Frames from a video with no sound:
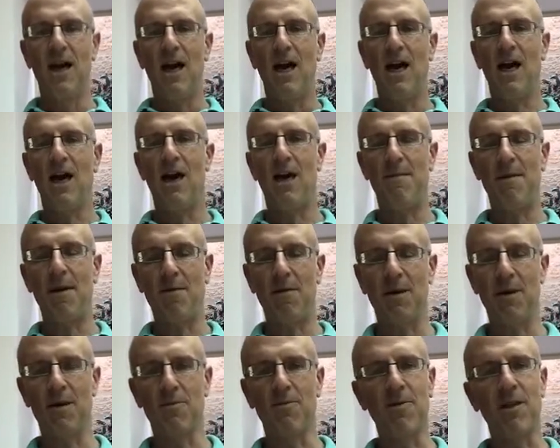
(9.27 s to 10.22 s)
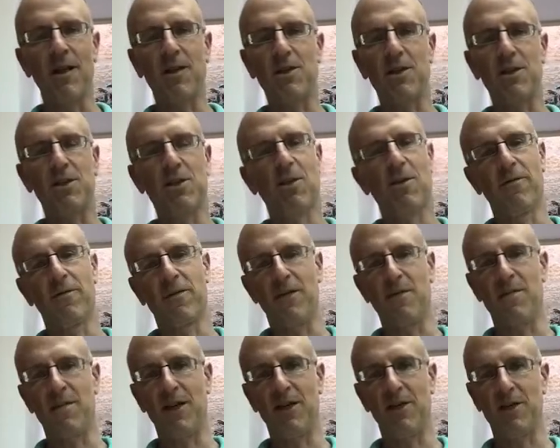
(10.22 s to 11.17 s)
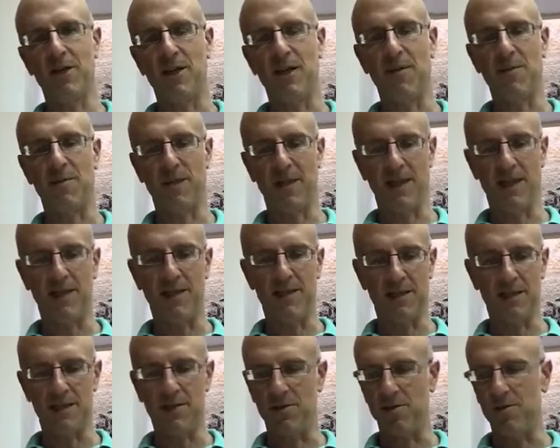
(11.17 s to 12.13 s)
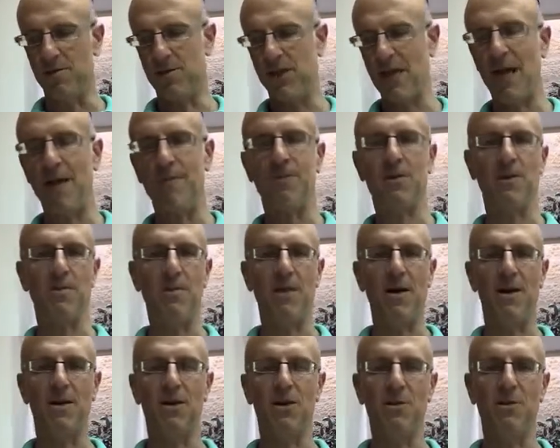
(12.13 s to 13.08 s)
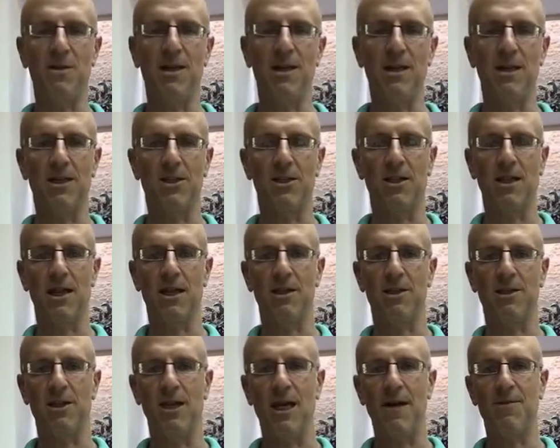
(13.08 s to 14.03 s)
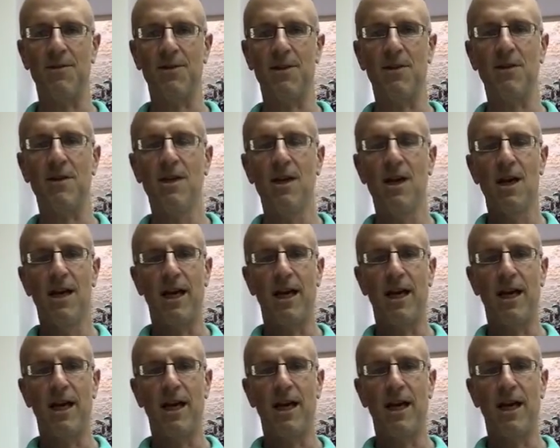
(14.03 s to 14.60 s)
I wanted to go over the Mishnah that begins this new chapter, Parak Shmini, the 8th chapter,